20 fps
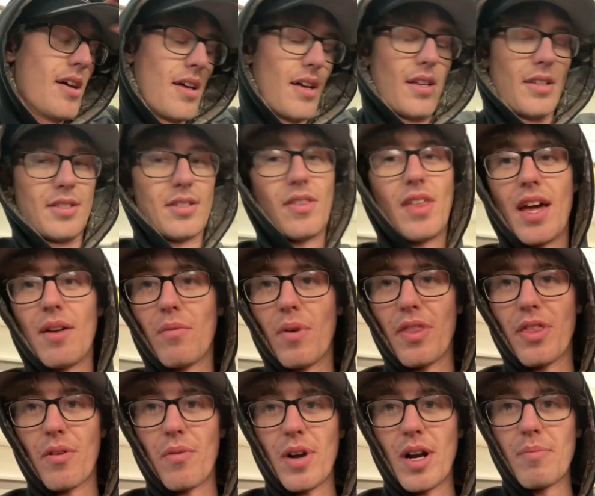So then
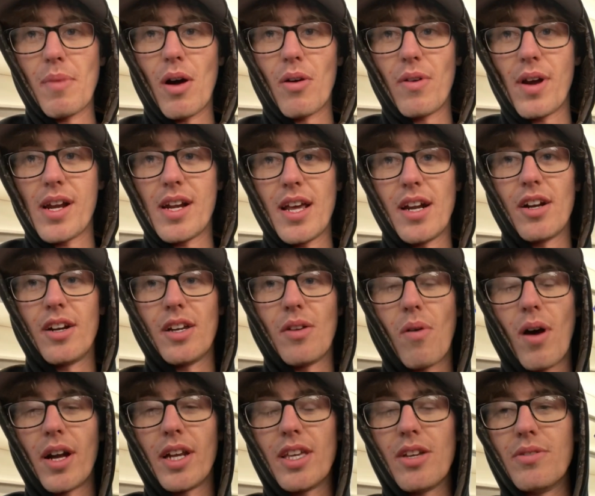with a rear mount radiator, you
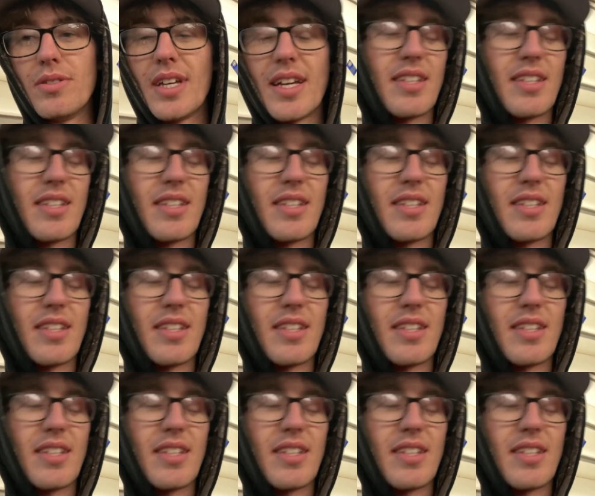want to use a